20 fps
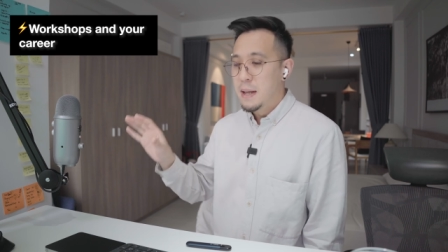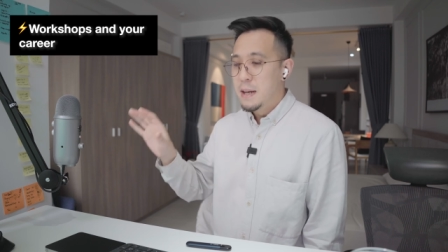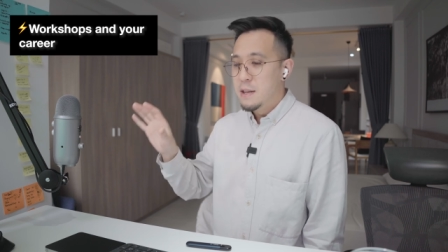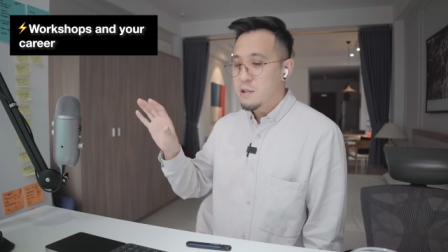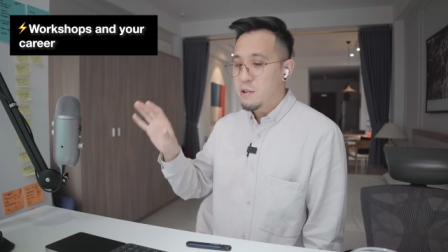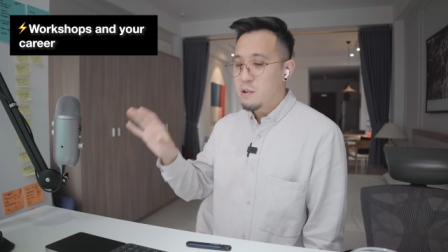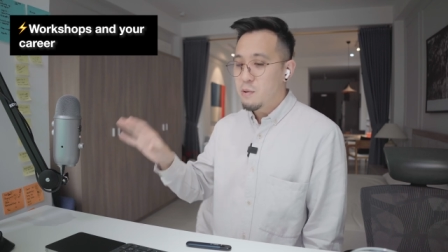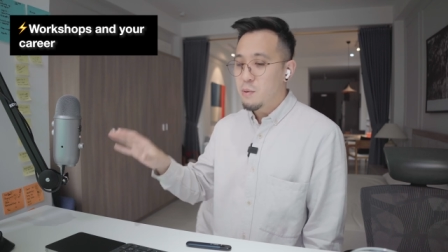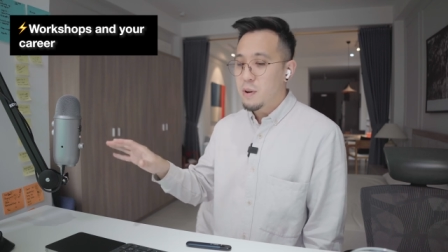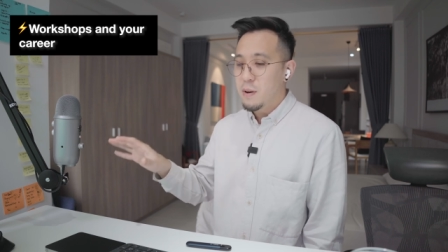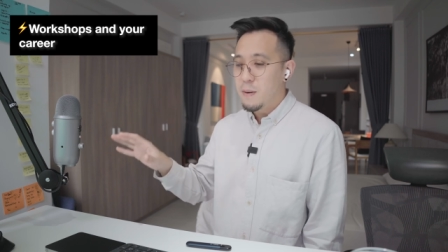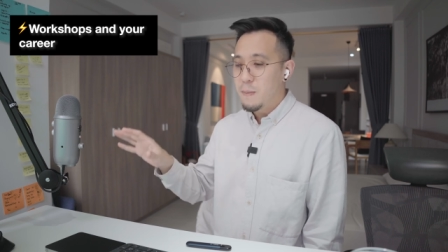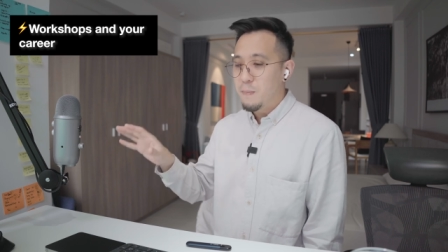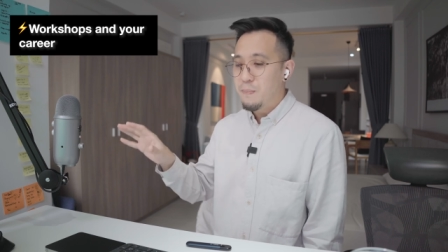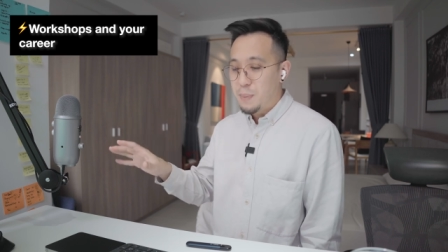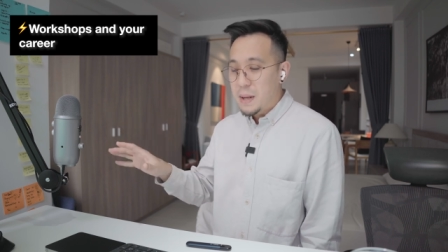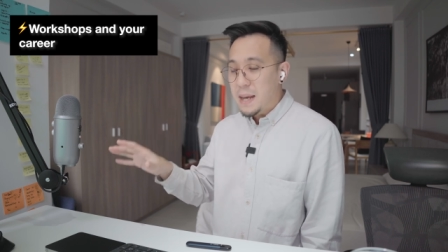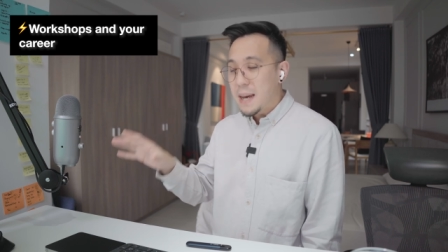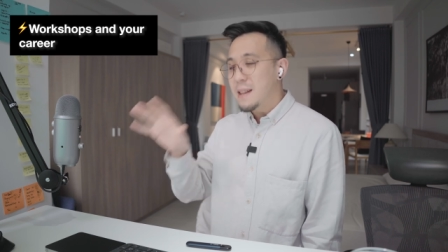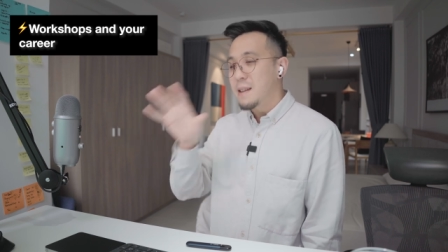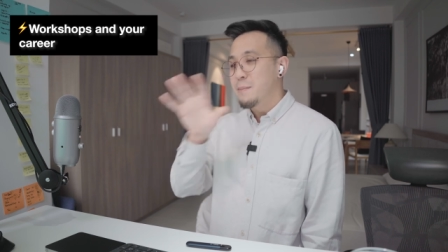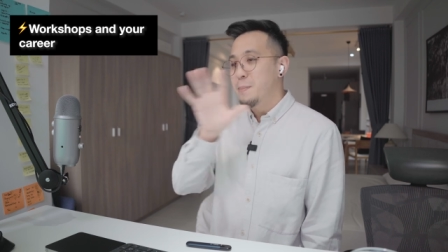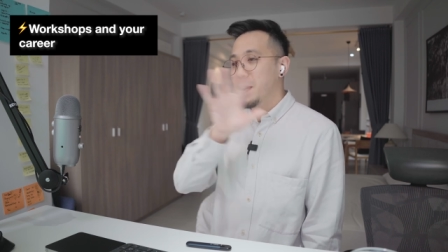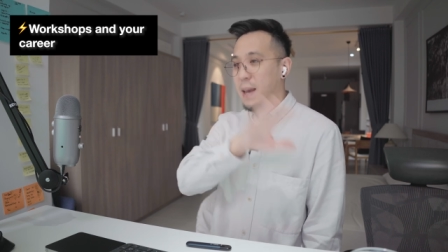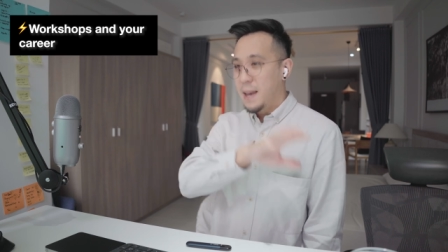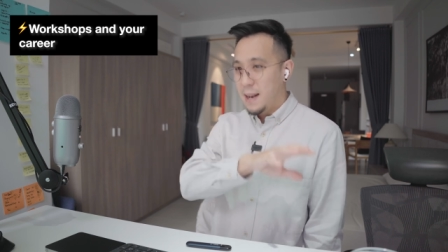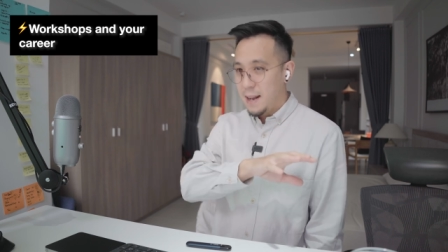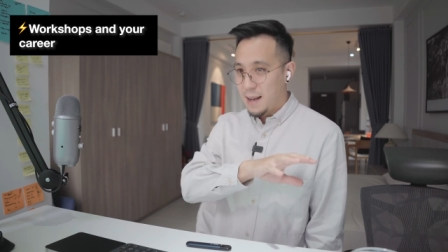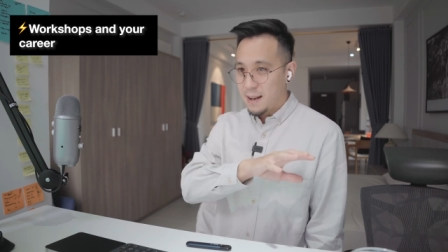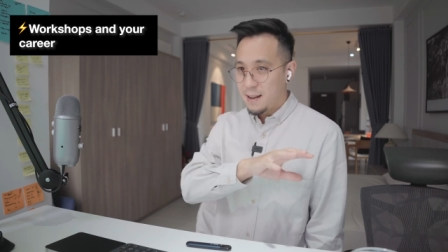So you want to be at the
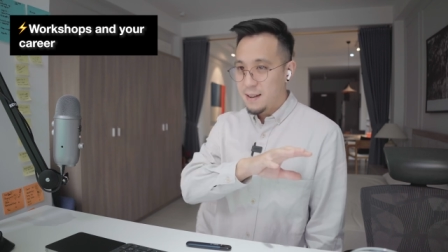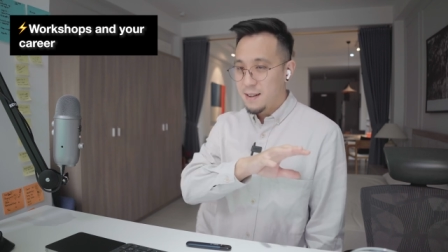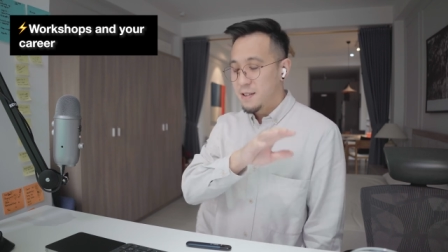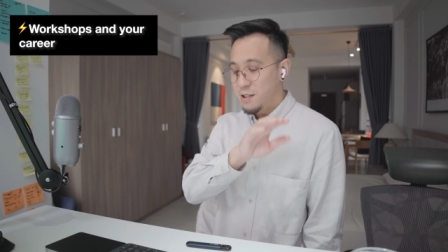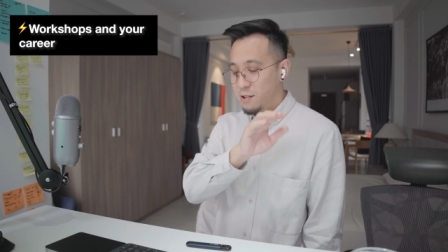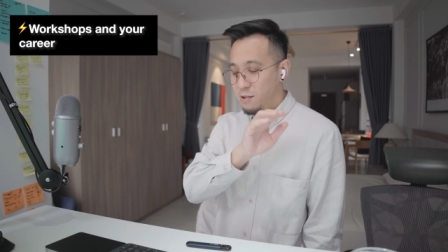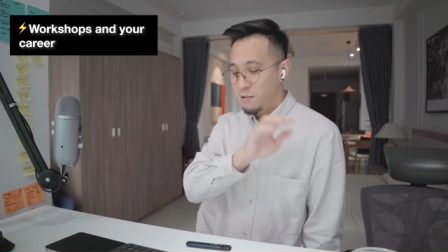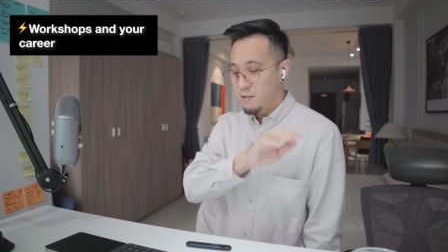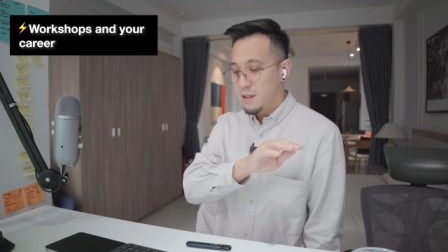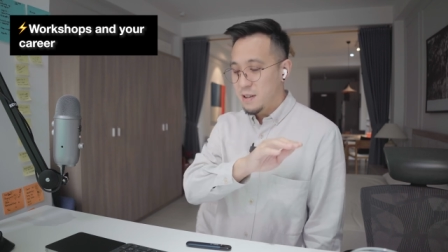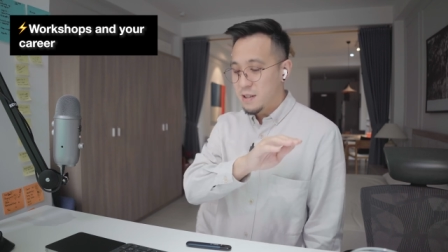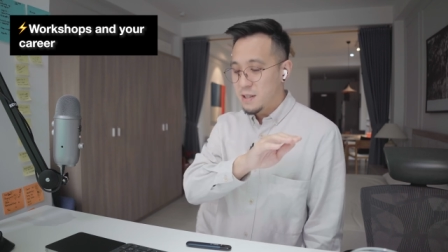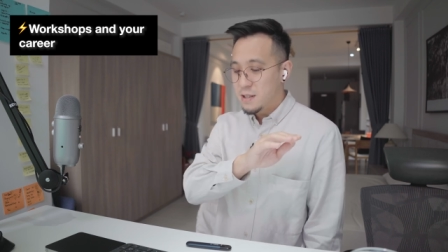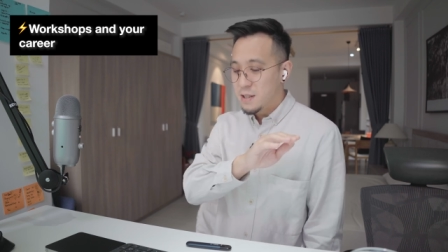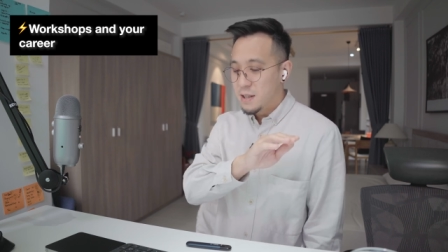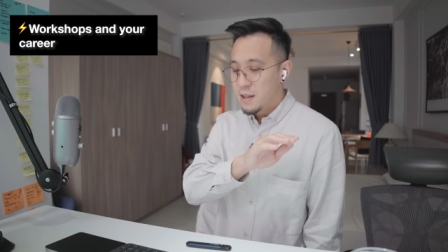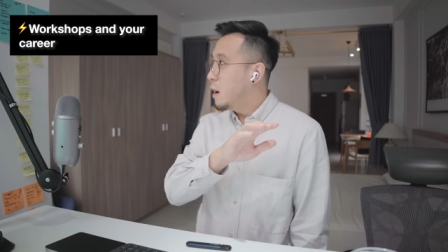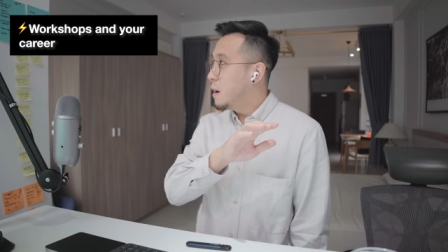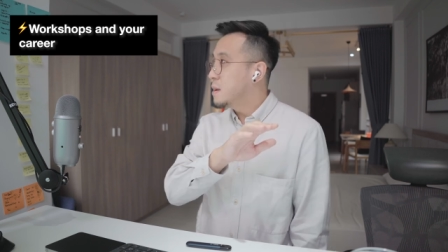beginning to do this.